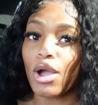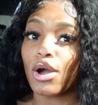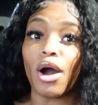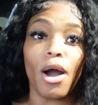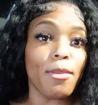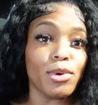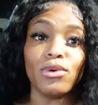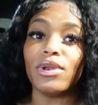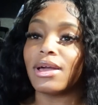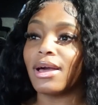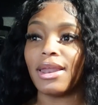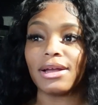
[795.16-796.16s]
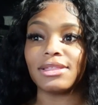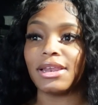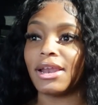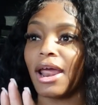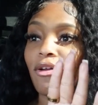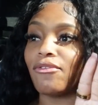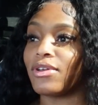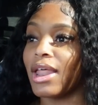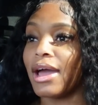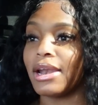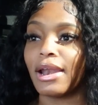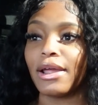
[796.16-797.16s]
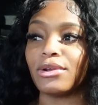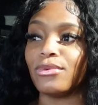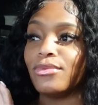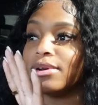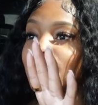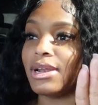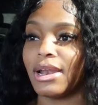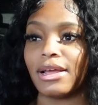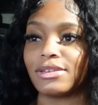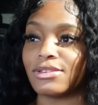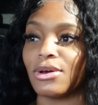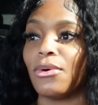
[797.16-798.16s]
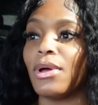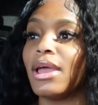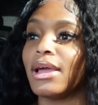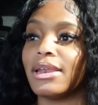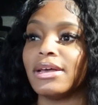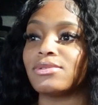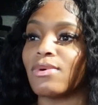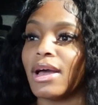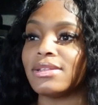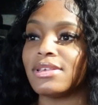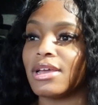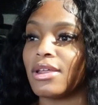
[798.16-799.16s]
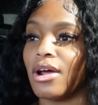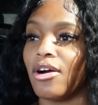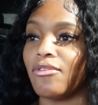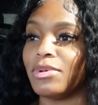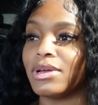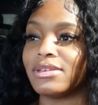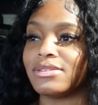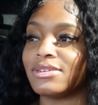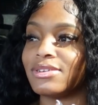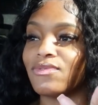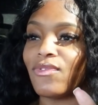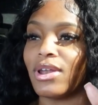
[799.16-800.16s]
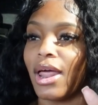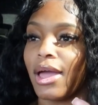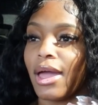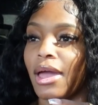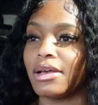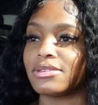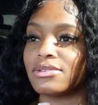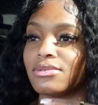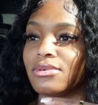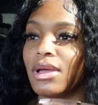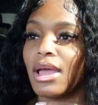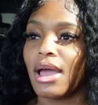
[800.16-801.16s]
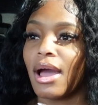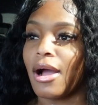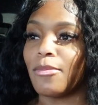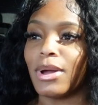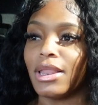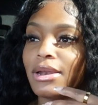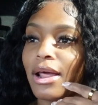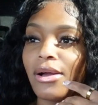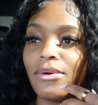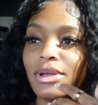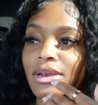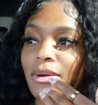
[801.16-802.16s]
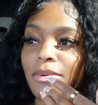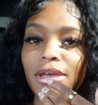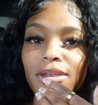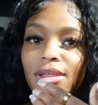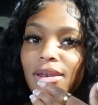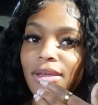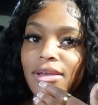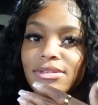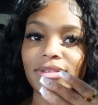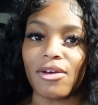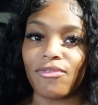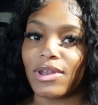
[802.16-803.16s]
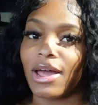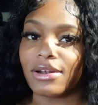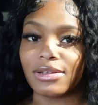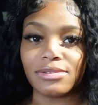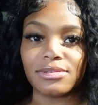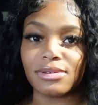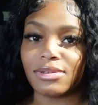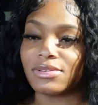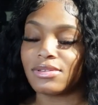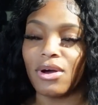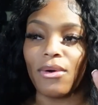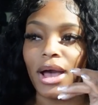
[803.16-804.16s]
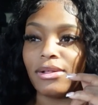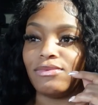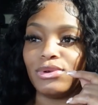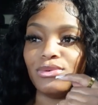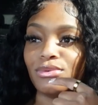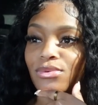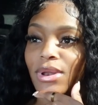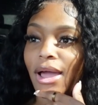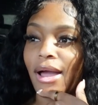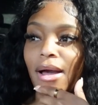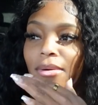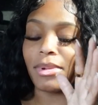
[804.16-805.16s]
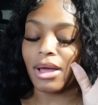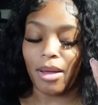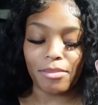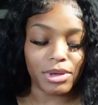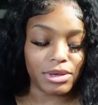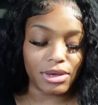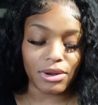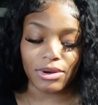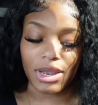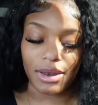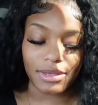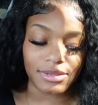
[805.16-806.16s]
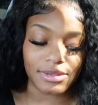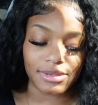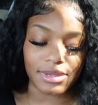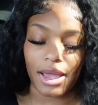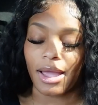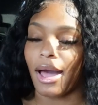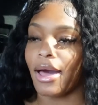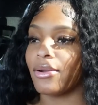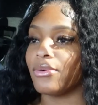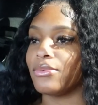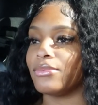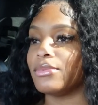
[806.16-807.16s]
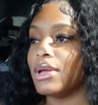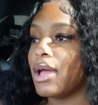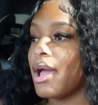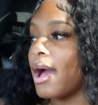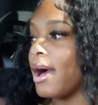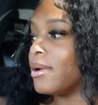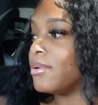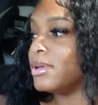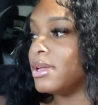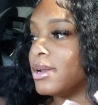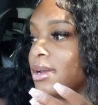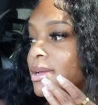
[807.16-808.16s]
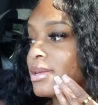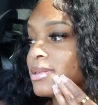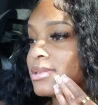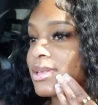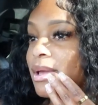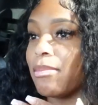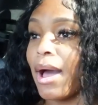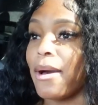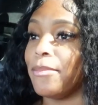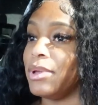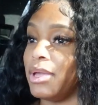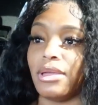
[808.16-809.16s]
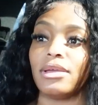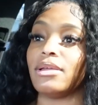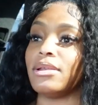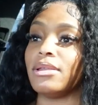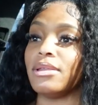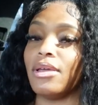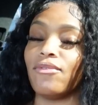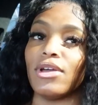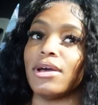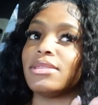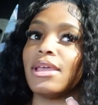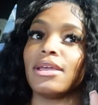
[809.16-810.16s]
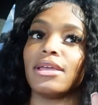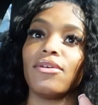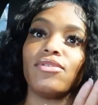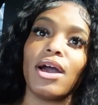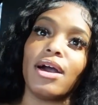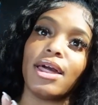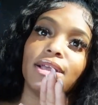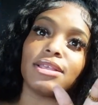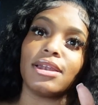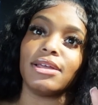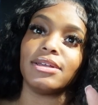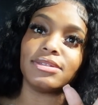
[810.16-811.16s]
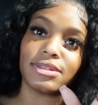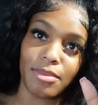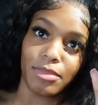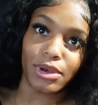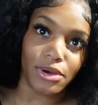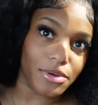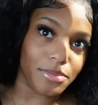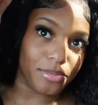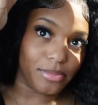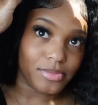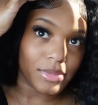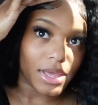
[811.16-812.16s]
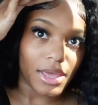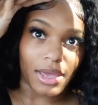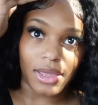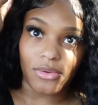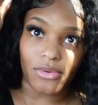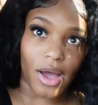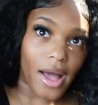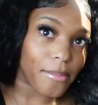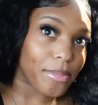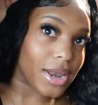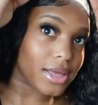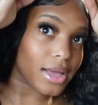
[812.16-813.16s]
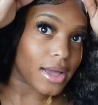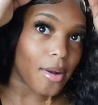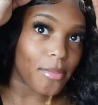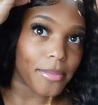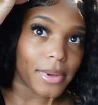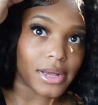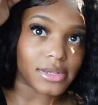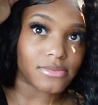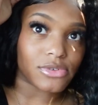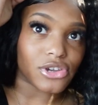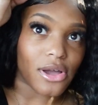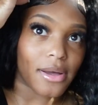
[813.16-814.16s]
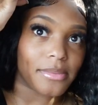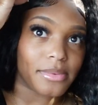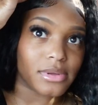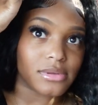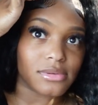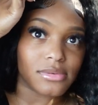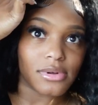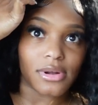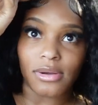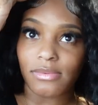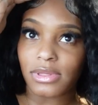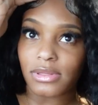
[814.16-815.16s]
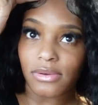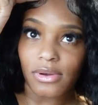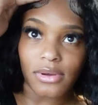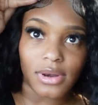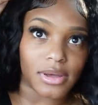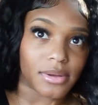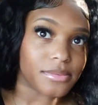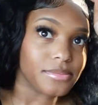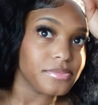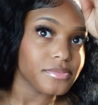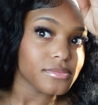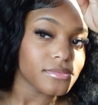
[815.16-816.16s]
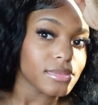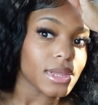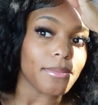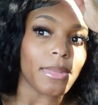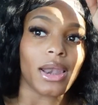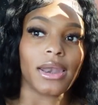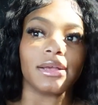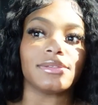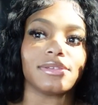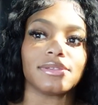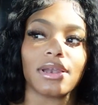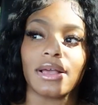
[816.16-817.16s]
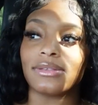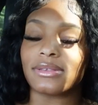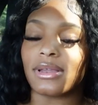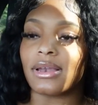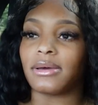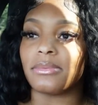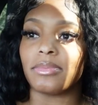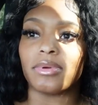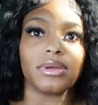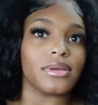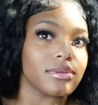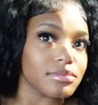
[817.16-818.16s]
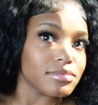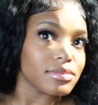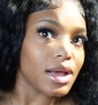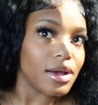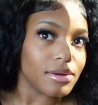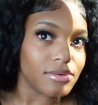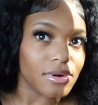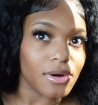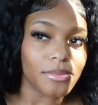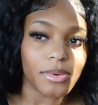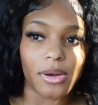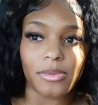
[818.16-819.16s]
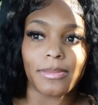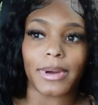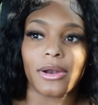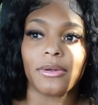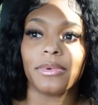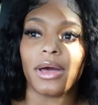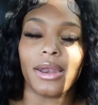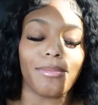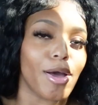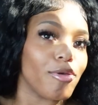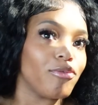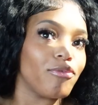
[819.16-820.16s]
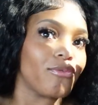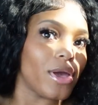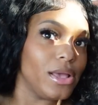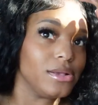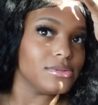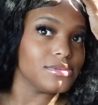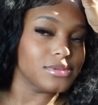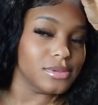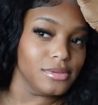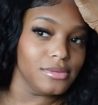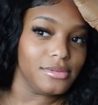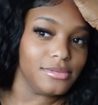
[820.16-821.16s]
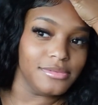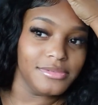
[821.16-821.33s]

calm cool and collected it ain't flying it ain't doing none of that so that's why i took it off because it just felt like a hassle i'm probably not gonna end up getting the lens i feel like this this is gonna have to do like i'm i'm good on the lenses like i don't i don't need a lens in my opinion if y'all think if y'all like the lens let me know and you know i probably could compromise with y'all but girl what the hold up my lace is lacing a little bit i don't hope i hope nobody don't be all in my face